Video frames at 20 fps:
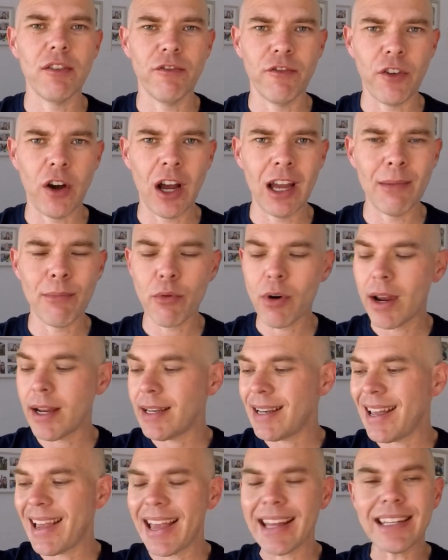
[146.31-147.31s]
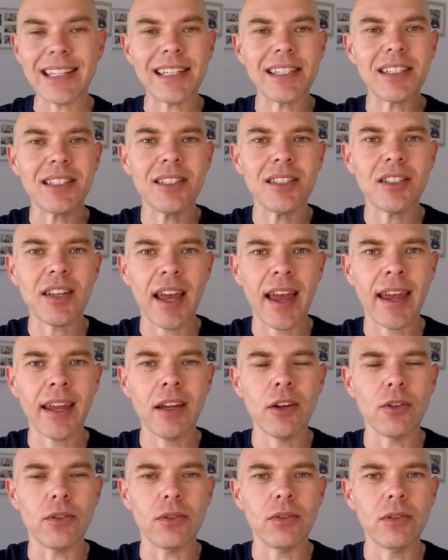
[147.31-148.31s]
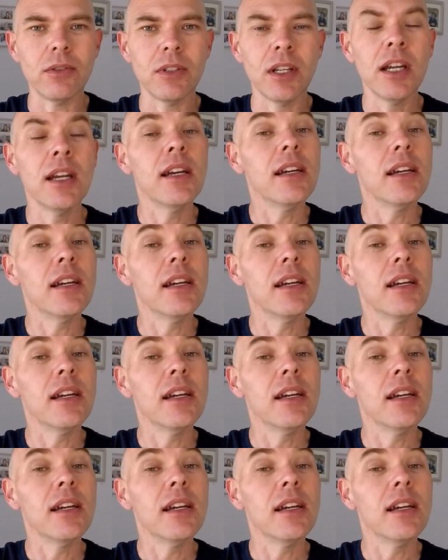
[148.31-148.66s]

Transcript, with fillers: vibrate and entangle